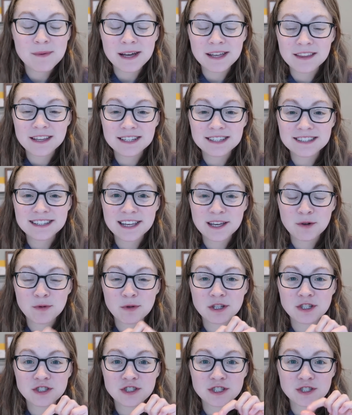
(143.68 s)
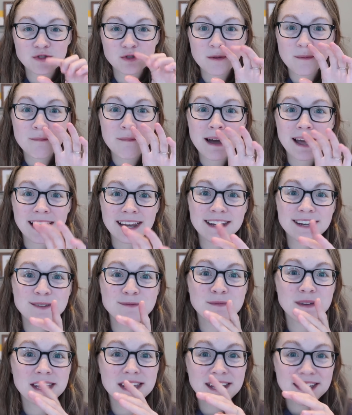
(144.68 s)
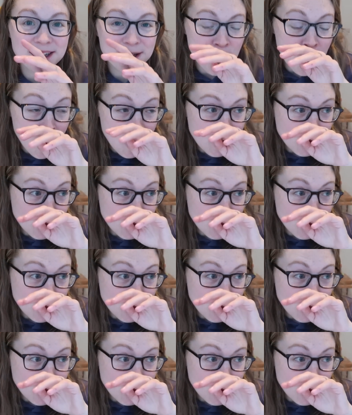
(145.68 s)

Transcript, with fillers: about this sandwich just reminded me.